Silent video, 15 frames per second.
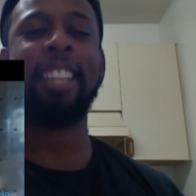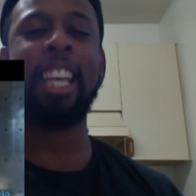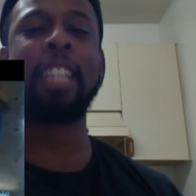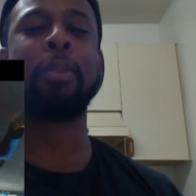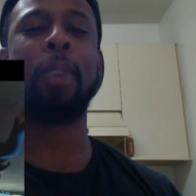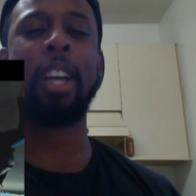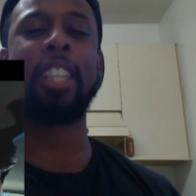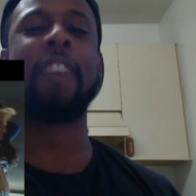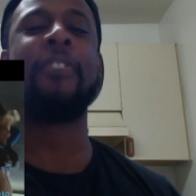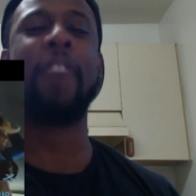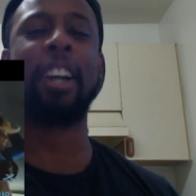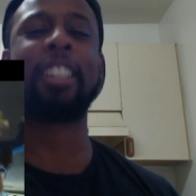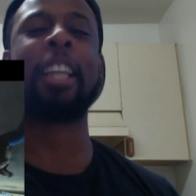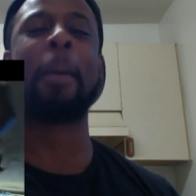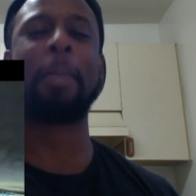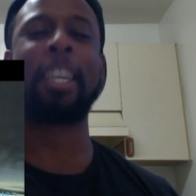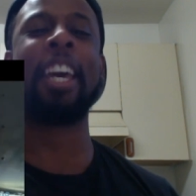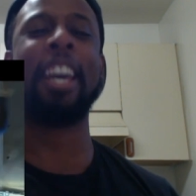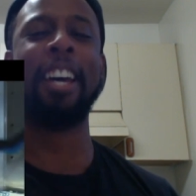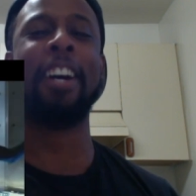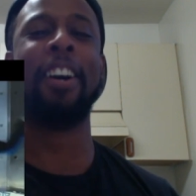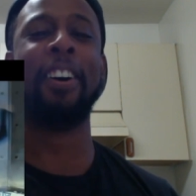was a fucked up
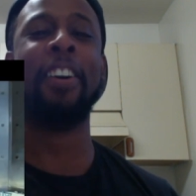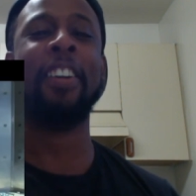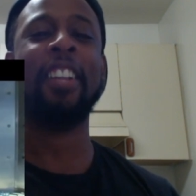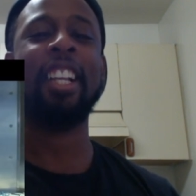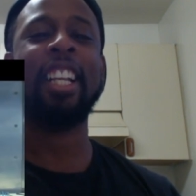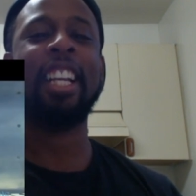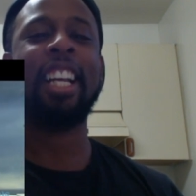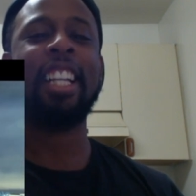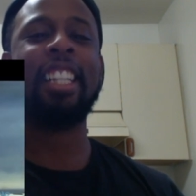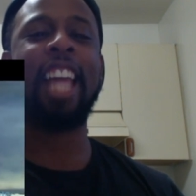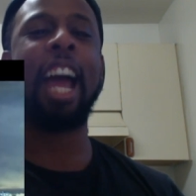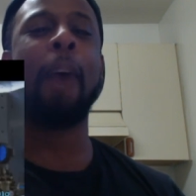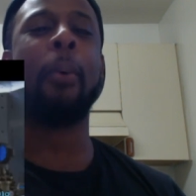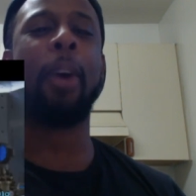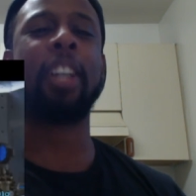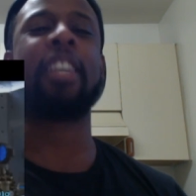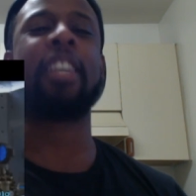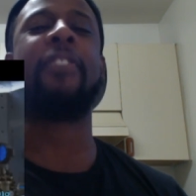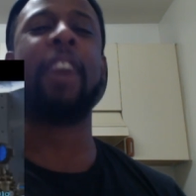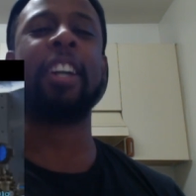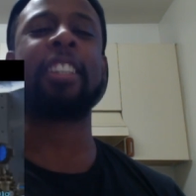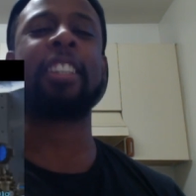kill. That was a
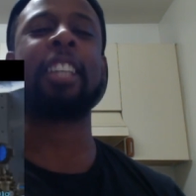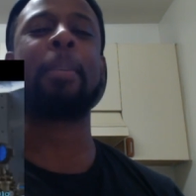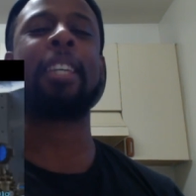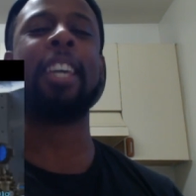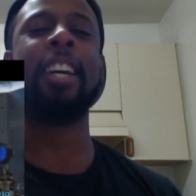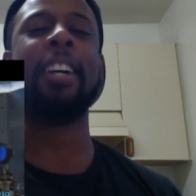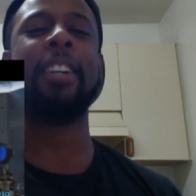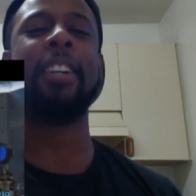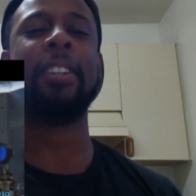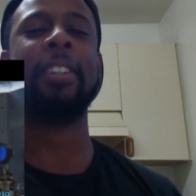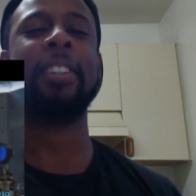fucked up kill. Outer